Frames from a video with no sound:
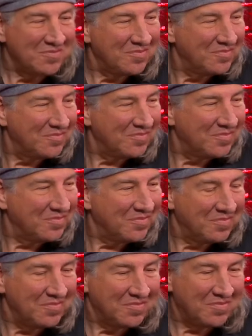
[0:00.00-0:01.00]

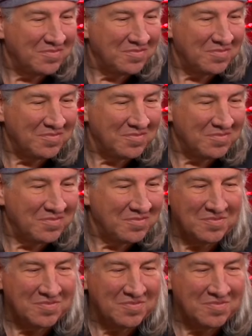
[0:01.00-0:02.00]

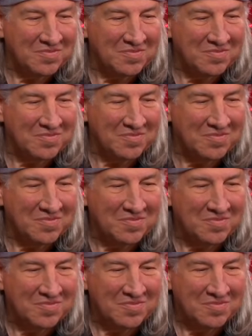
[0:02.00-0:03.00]

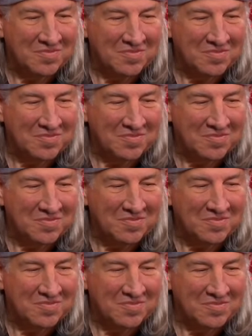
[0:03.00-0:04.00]

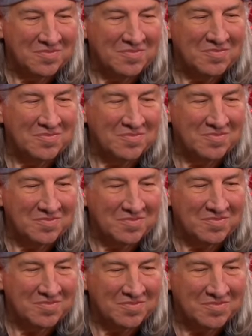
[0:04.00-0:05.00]

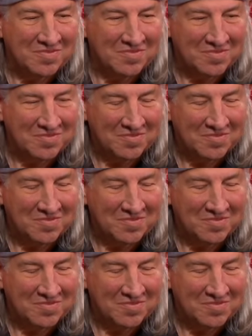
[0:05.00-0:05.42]
This person isn't speaking.